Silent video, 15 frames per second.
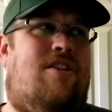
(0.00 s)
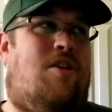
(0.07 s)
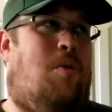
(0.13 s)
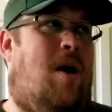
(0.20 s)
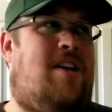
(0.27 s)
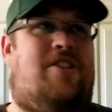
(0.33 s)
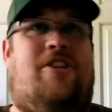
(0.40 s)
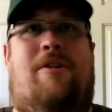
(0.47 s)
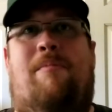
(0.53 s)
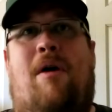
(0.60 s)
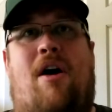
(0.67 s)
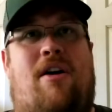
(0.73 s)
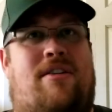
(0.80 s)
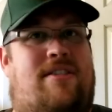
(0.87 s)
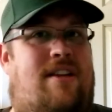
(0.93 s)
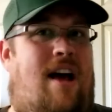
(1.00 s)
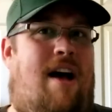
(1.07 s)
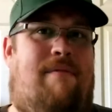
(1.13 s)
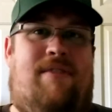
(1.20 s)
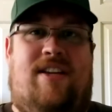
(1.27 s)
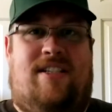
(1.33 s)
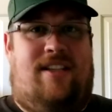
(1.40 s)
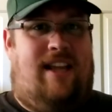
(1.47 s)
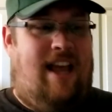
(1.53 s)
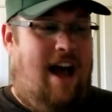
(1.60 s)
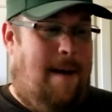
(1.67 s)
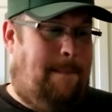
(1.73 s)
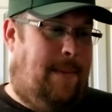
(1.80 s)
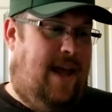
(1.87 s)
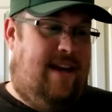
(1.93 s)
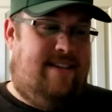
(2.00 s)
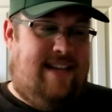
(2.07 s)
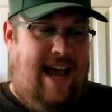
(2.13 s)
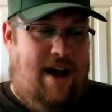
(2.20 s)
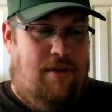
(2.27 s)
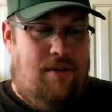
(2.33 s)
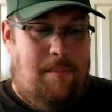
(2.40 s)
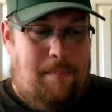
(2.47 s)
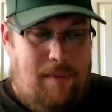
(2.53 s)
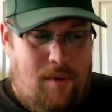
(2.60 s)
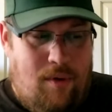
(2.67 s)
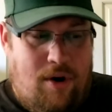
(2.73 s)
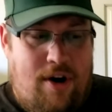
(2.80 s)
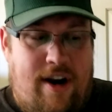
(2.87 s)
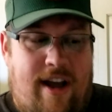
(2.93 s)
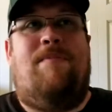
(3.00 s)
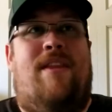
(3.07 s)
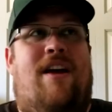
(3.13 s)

question marks, obviously, up and down the board.